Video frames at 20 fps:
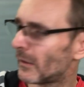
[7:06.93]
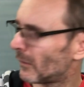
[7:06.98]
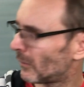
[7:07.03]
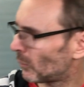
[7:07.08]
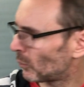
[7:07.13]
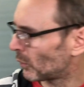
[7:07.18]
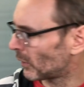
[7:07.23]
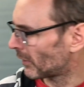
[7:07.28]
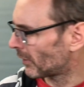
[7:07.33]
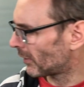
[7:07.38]

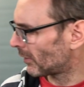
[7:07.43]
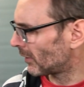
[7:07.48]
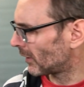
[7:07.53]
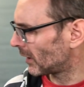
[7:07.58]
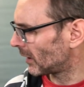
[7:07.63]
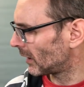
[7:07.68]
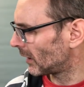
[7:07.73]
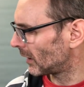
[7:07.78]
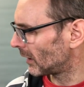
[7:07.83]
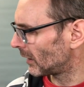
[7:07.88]
with
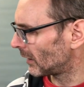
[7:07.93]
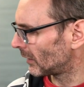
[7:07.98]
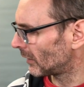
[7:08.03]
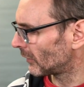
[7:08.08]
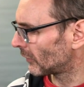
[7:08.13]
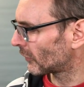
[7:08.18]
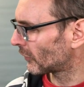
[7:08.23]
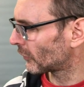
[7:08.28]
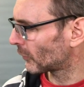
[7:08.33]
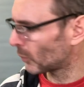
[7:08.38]
the
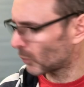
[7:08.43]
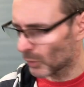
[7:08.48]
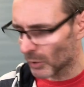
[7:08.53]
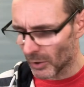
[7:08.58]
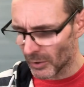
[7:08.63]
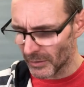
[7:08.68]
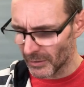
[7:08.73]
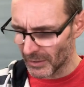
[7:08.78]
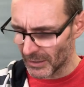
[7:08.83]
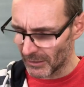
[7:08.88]

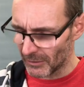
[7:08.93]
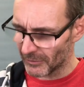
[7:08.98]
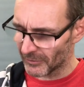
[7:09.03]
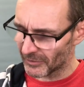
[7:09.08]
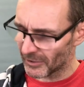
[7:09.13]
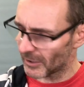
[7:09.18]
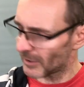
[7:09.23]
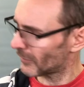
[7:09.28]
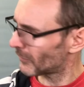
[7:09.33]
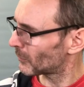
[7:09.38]
swan, it looks
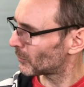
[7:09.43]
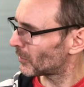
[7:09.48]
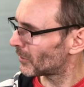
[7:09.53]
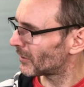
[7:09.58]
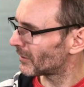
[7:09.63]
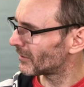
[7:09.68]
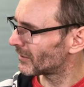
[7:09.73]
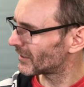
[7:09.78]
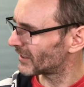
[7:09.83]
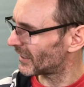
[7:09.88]
like a
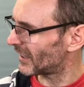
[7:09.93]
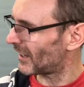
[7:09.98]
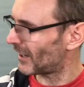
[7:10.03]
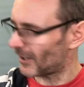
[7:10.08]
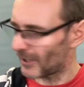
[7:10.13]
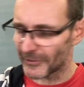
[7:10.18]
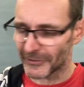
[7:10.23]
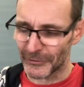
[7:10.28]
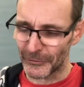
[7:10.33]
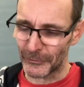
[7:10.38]
swan. Yeah,
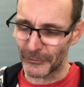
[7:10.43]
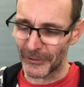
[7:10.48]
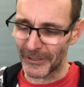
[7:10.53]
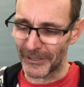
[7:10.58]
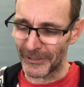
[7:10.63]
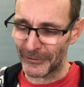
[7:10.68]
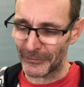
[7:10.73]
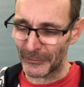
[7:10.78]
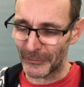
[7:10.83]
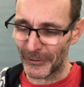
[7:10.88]
I'd call that
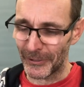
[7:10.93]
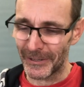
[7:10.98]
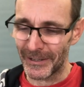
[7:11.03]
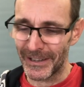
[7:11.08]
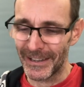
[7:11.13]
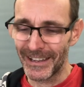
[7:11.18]
a swan.